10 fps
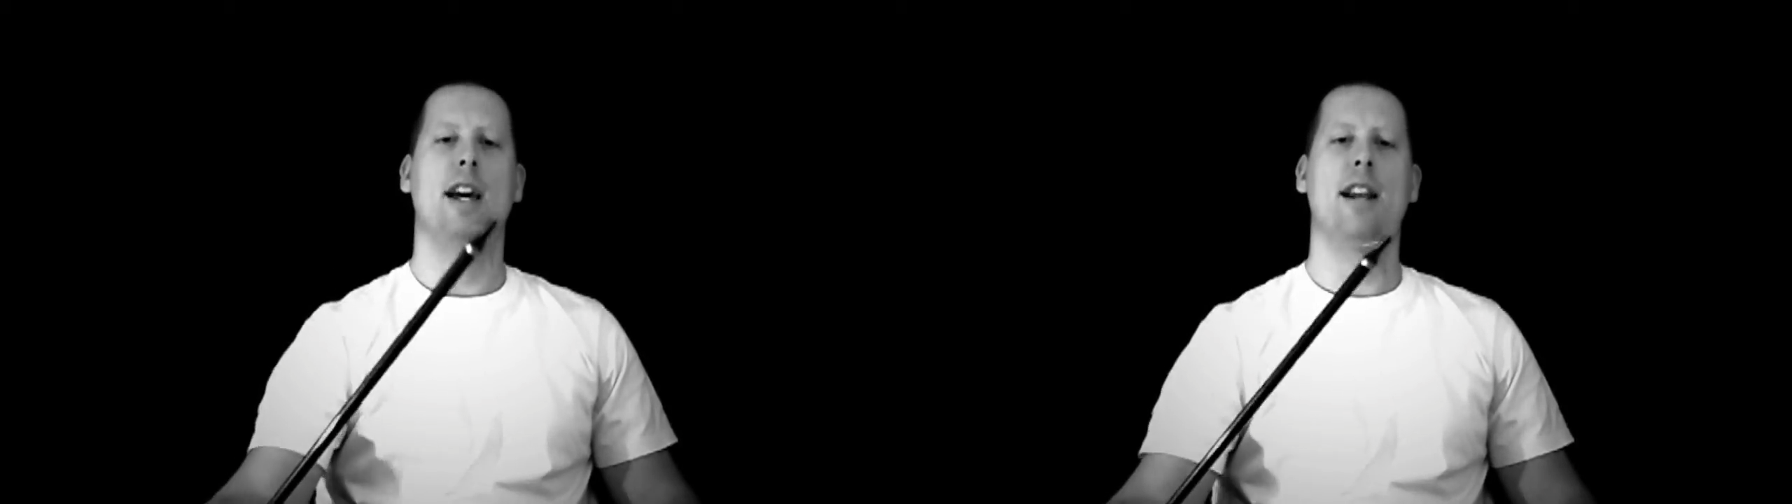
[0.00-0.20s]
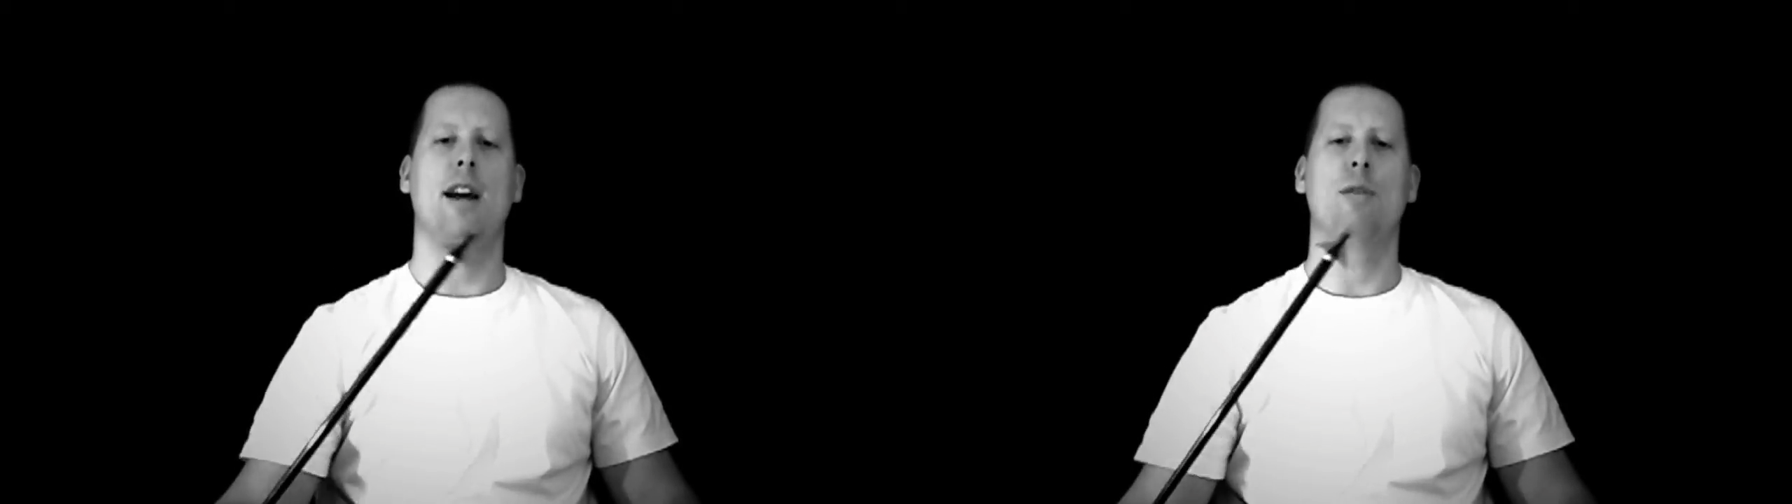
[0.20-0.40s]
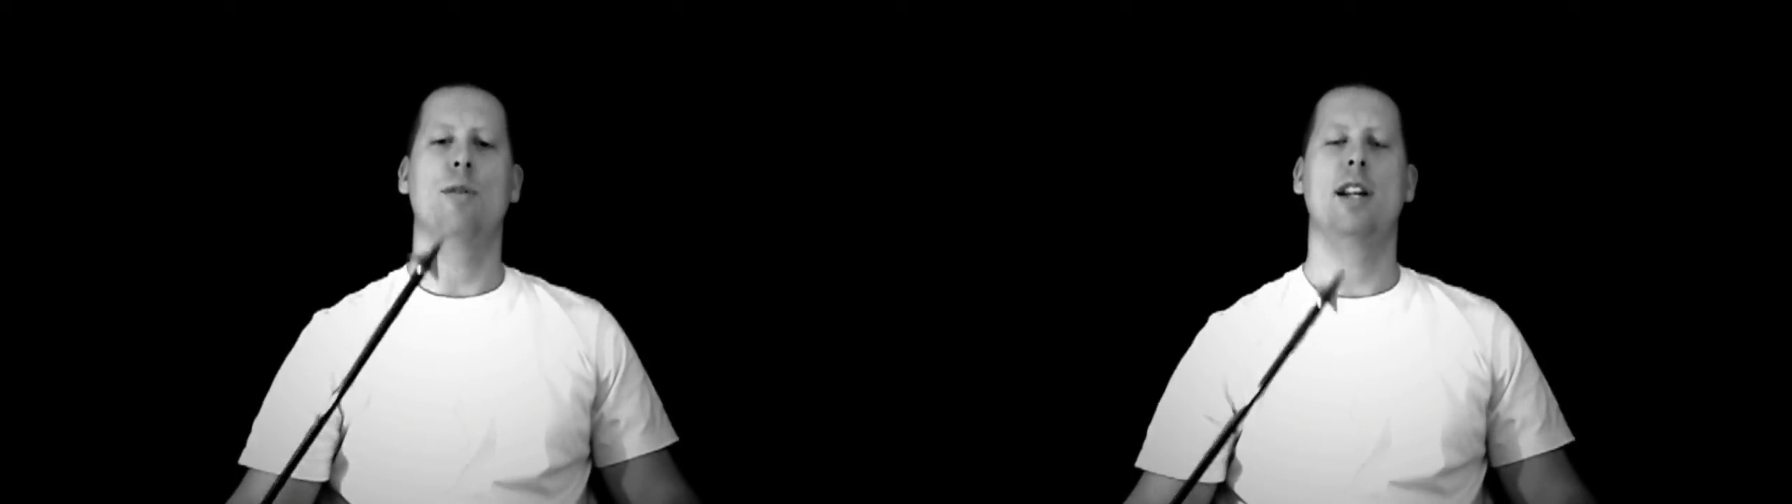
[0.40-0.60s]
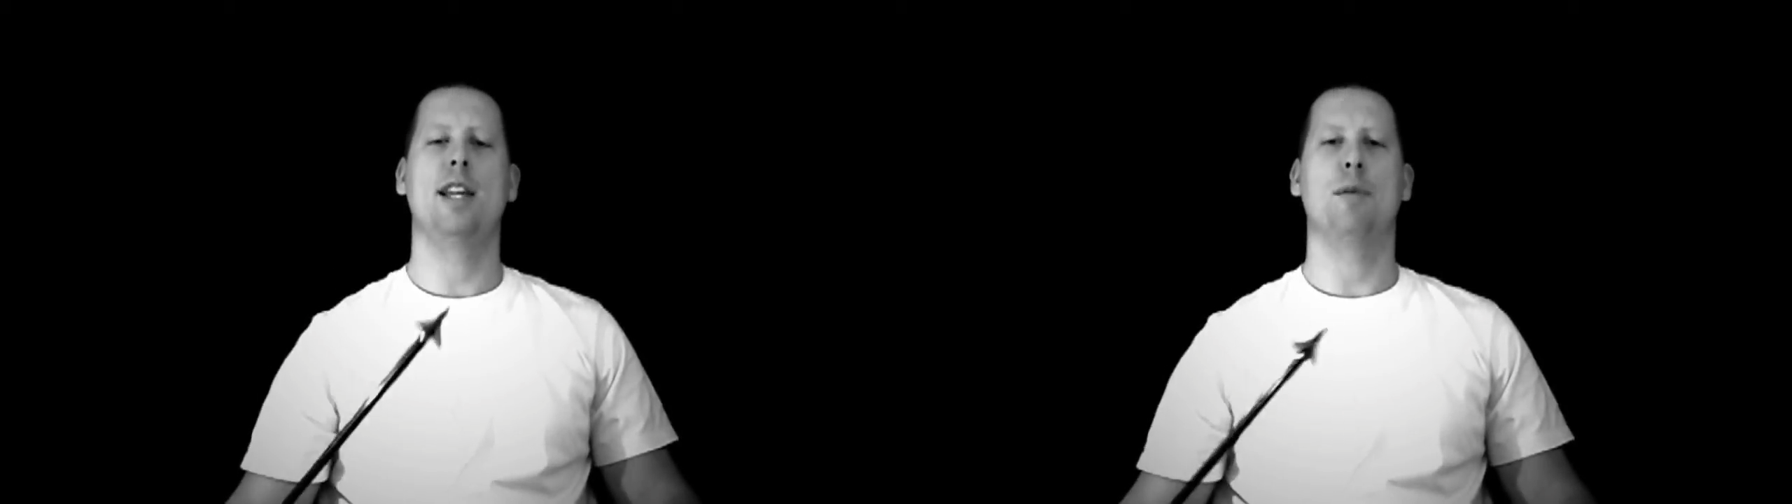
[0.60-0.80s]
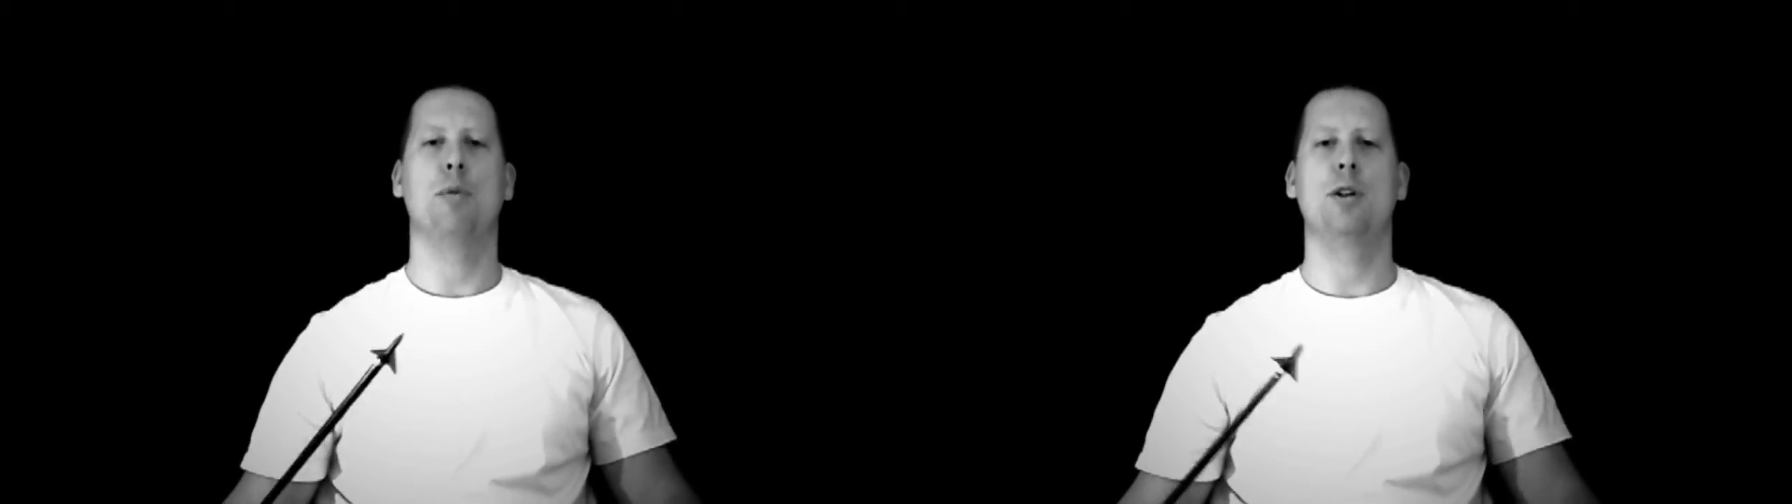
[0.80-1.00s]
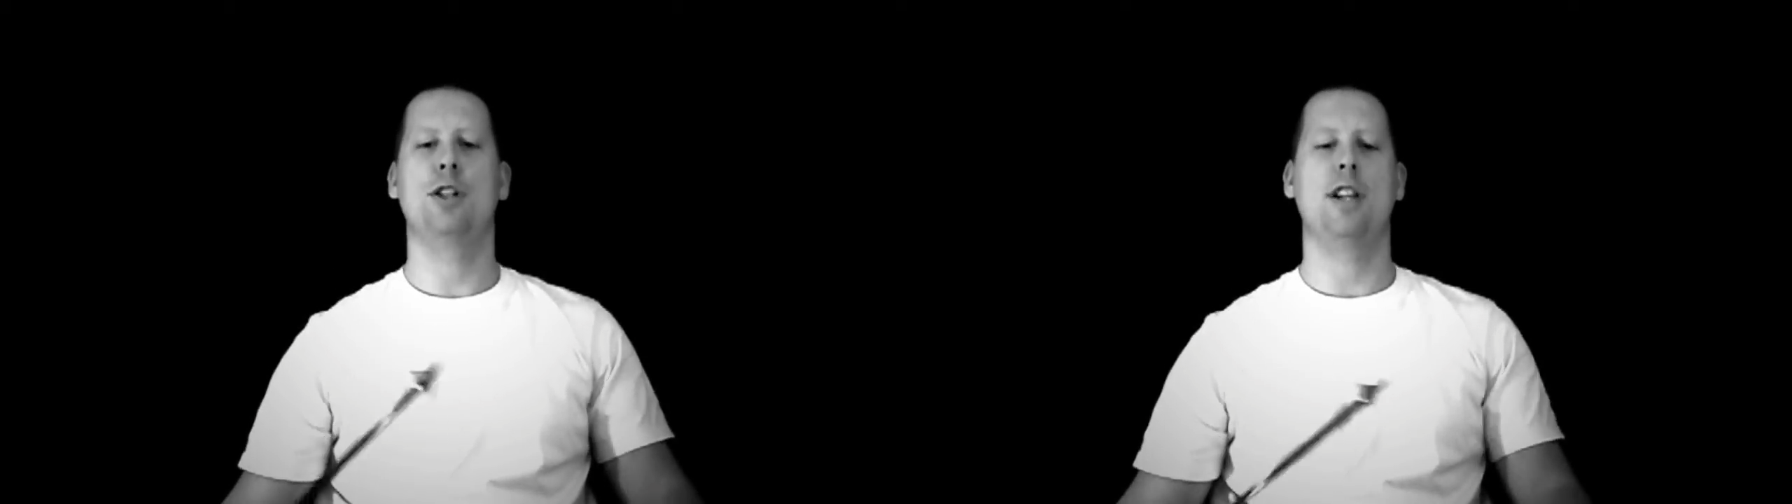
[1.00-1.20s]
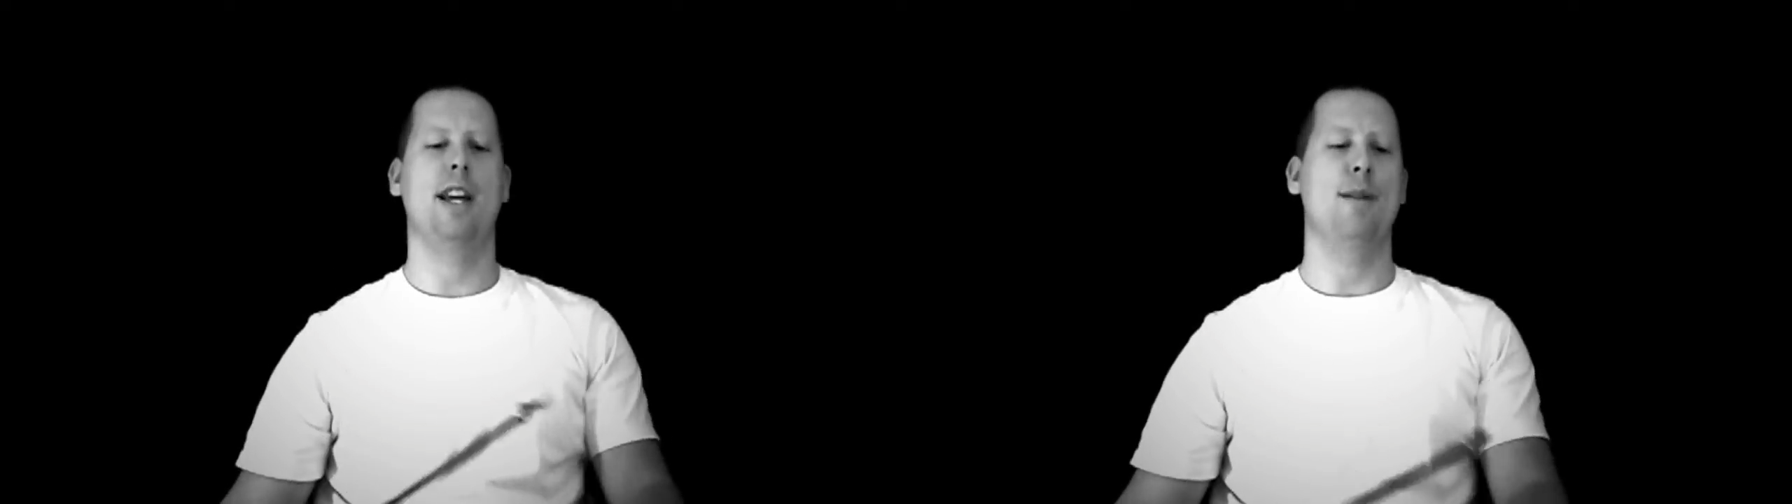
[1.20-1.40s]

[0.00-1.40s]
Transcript: that I really appreciate